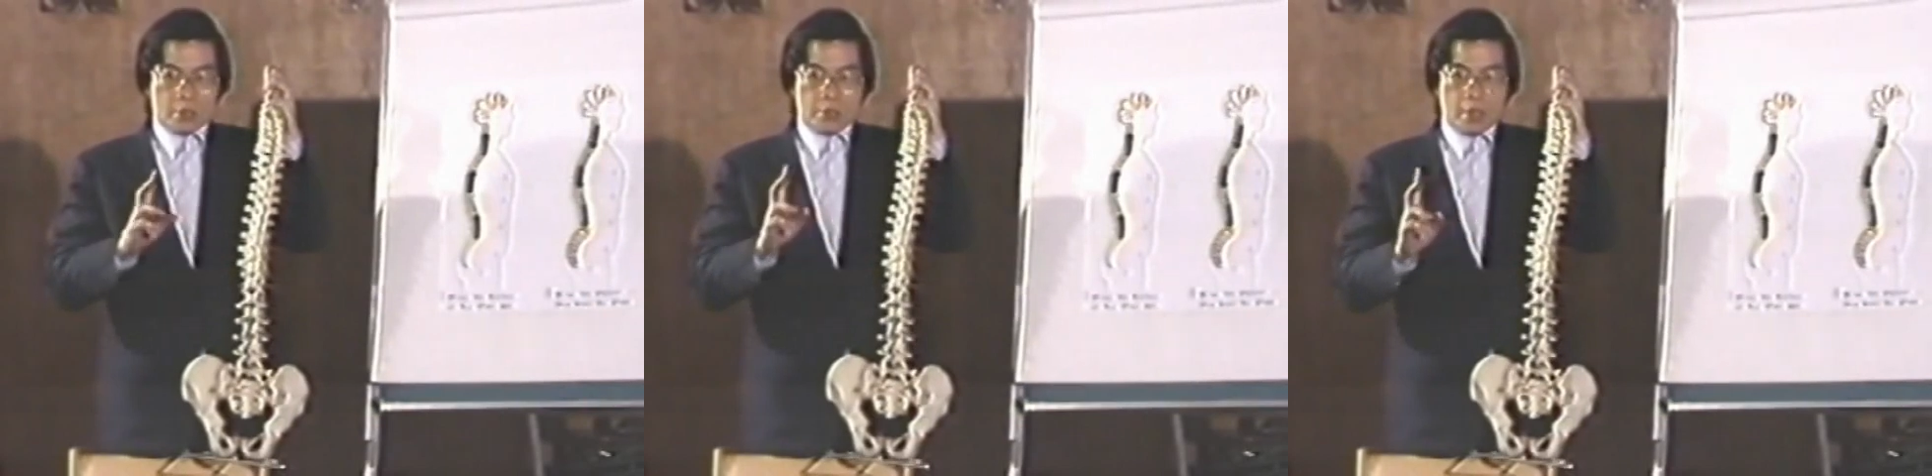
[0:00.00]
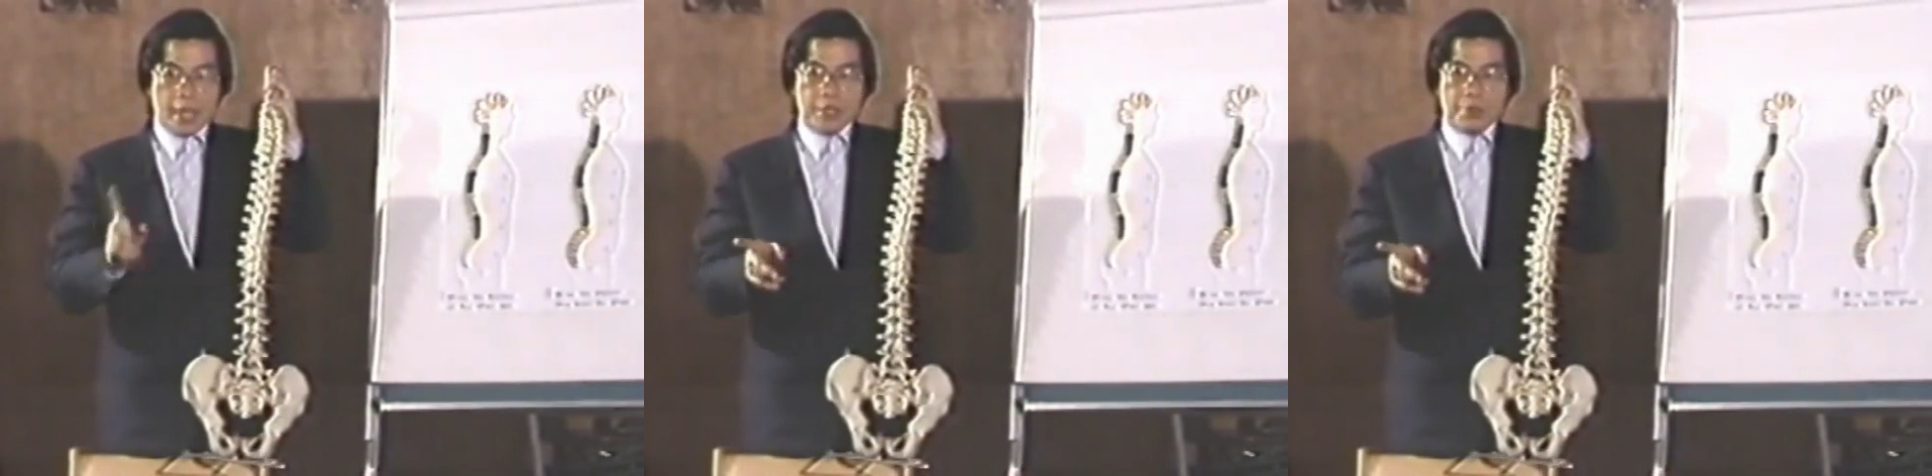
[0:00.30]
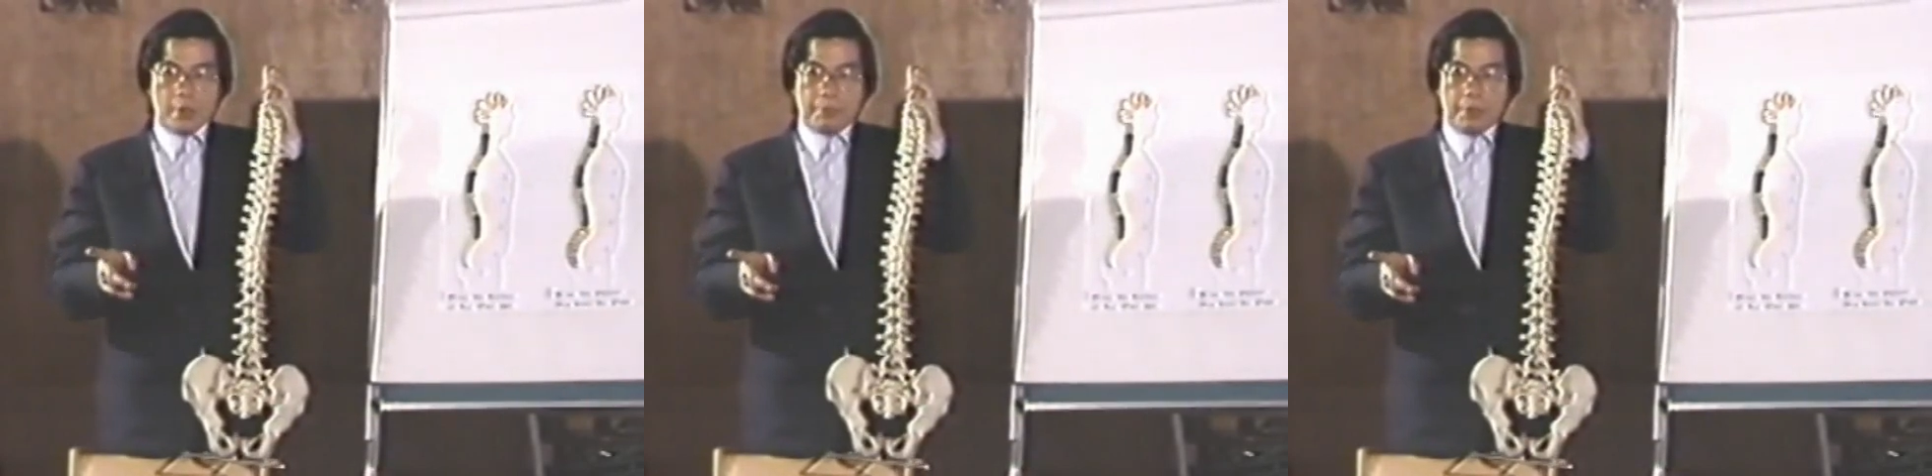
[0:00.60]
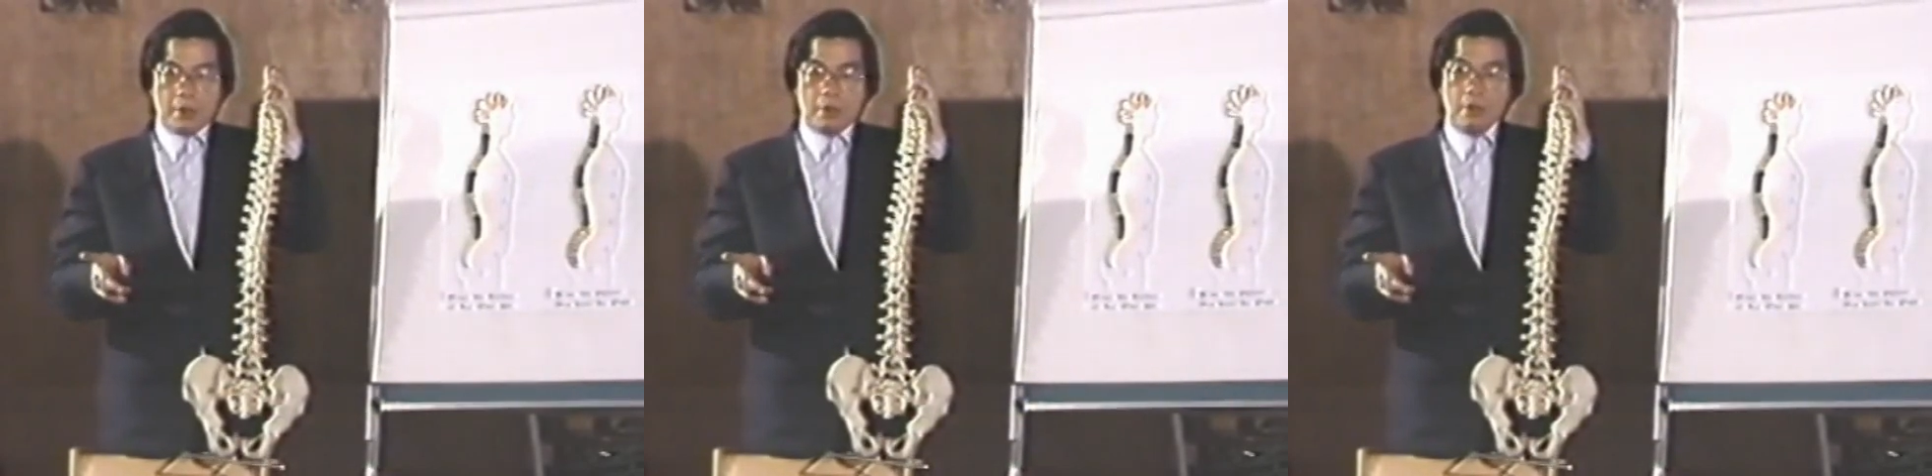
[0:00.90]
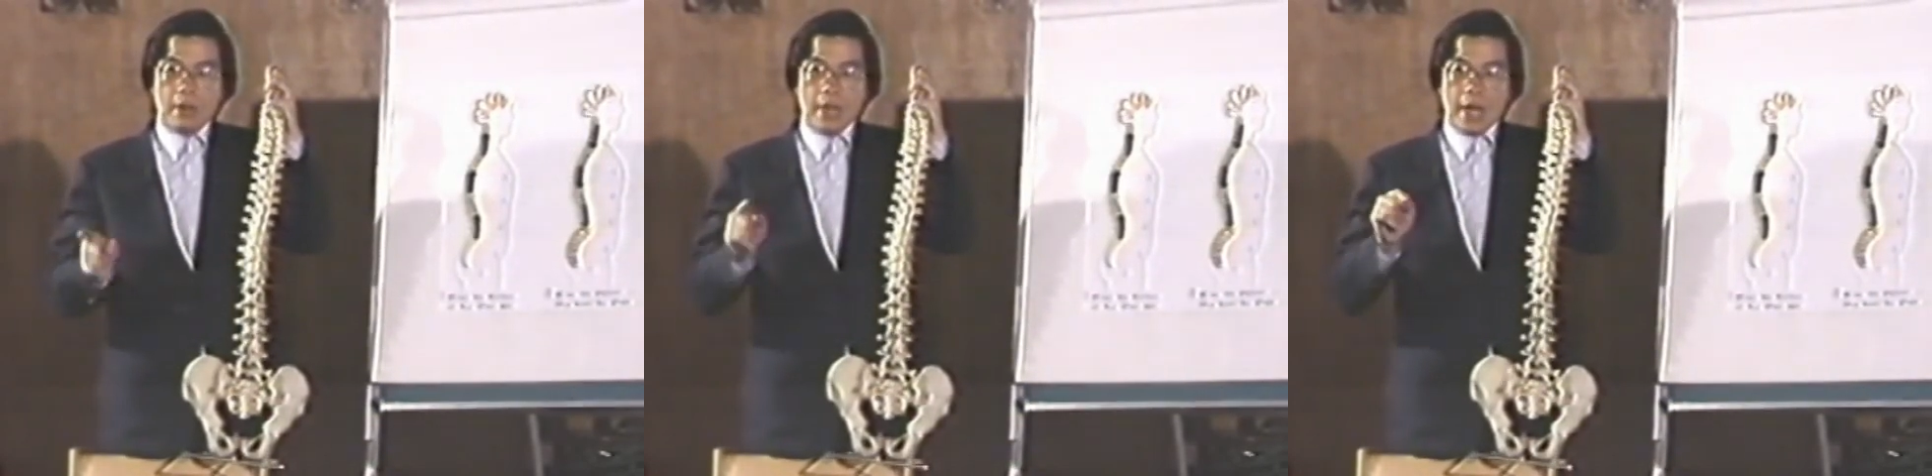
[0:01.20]
So you get to the
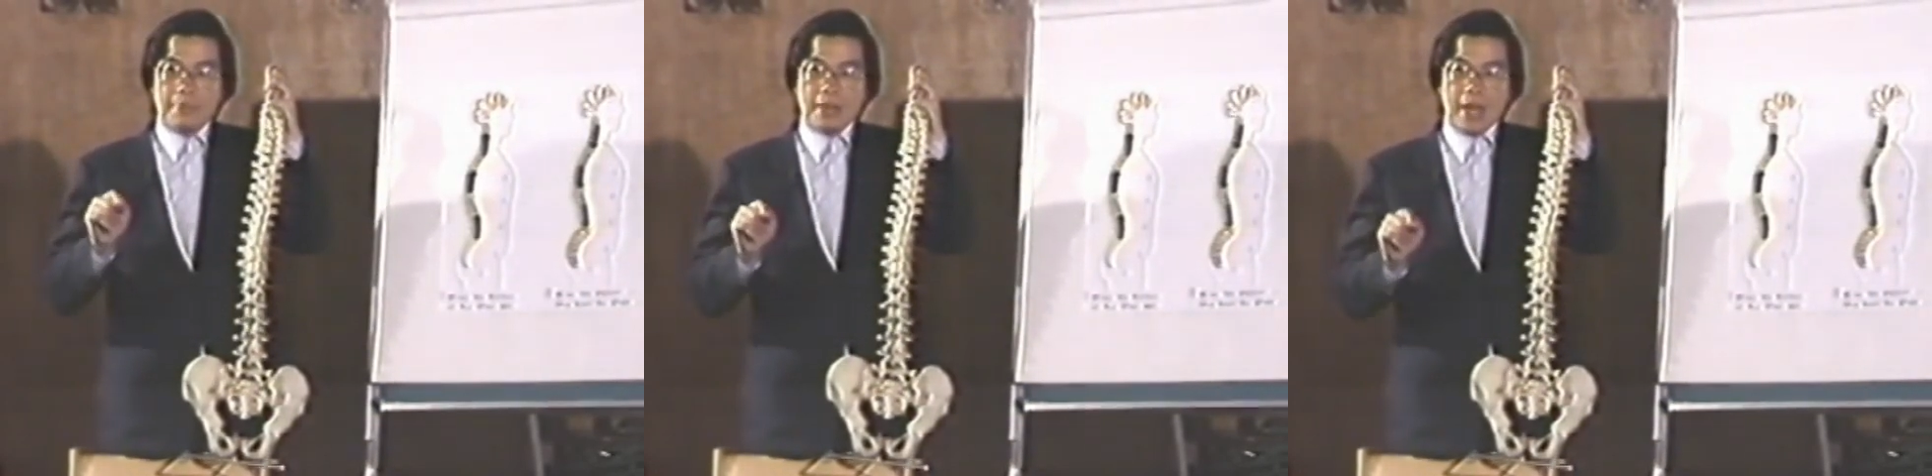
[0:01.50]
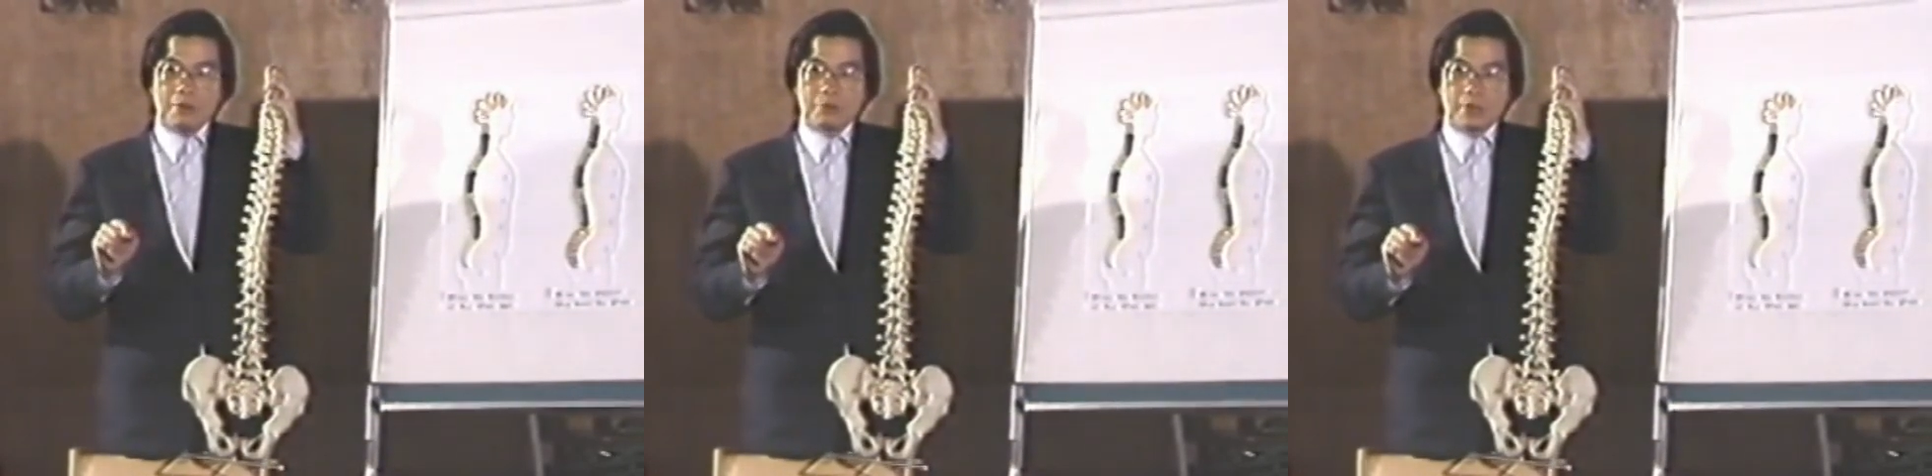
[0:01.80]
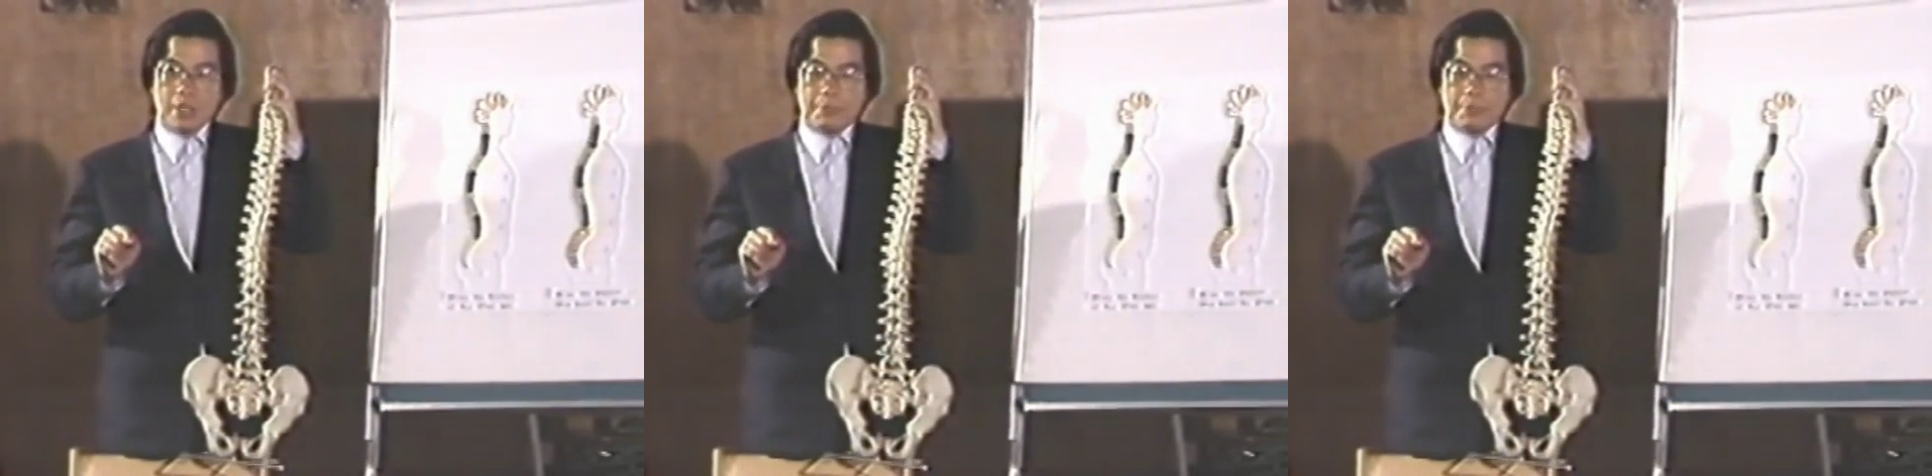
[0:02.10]
pearl, come down to